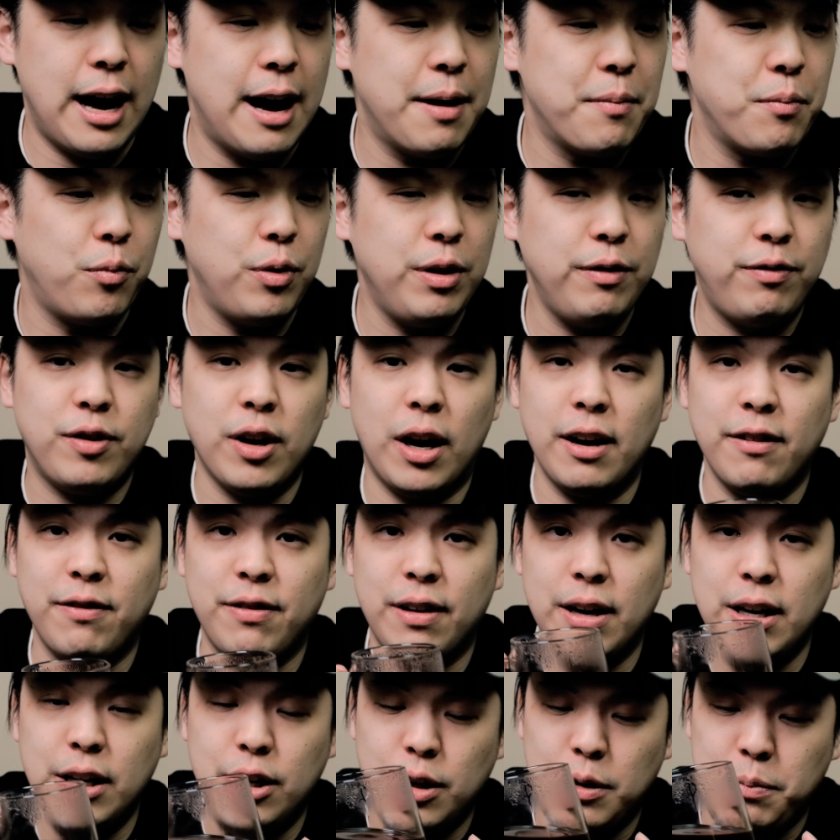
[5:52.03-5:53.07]
Um, we've got a
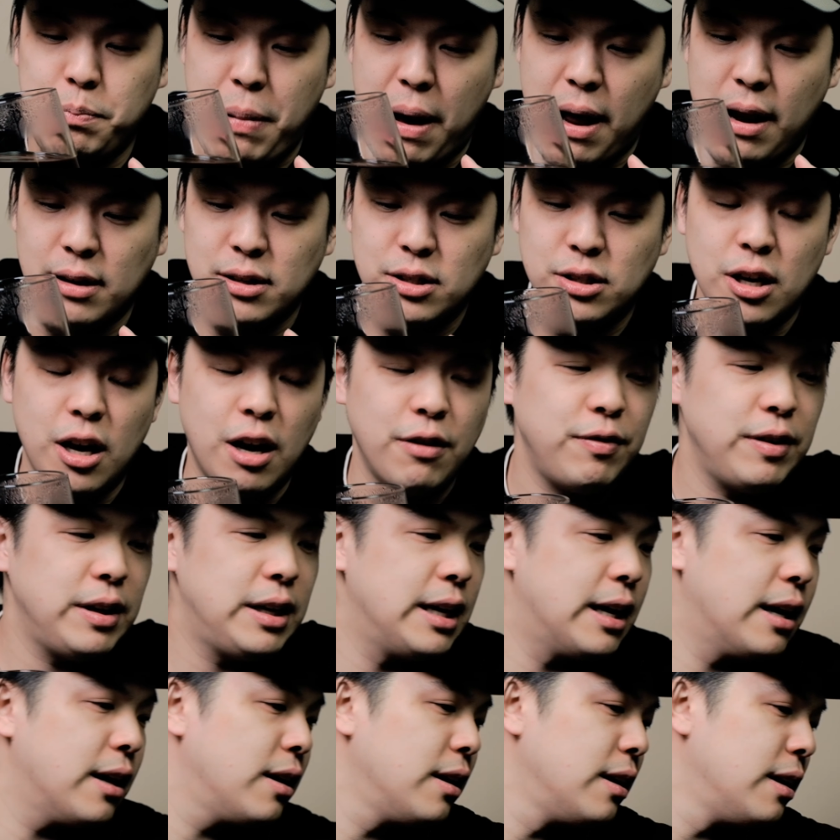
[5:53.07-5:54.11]
very good balanced coffee
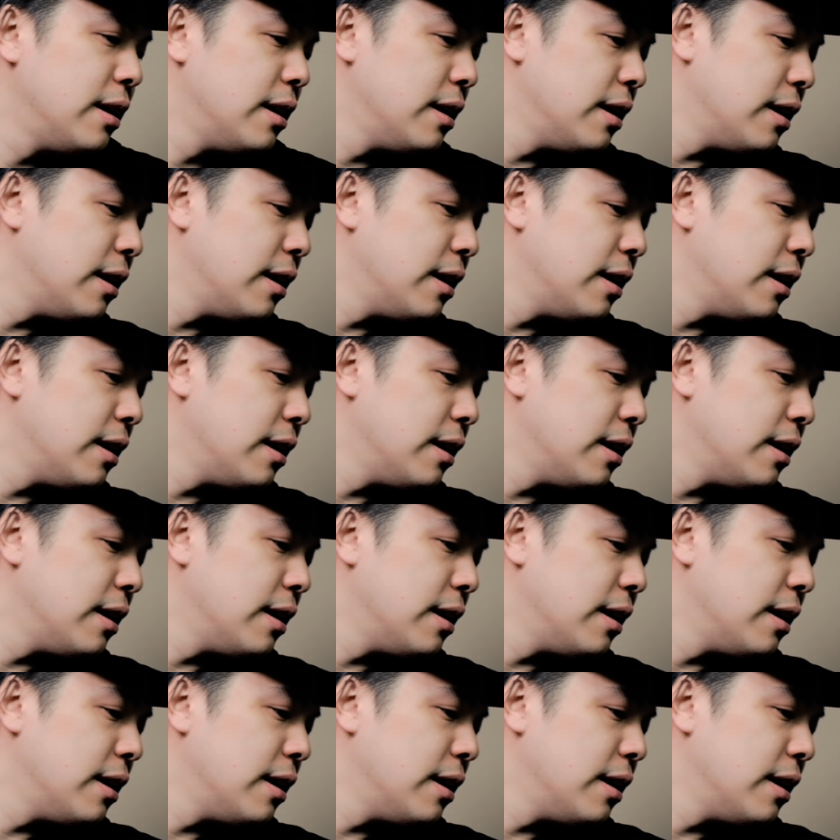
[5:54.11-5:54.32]
here.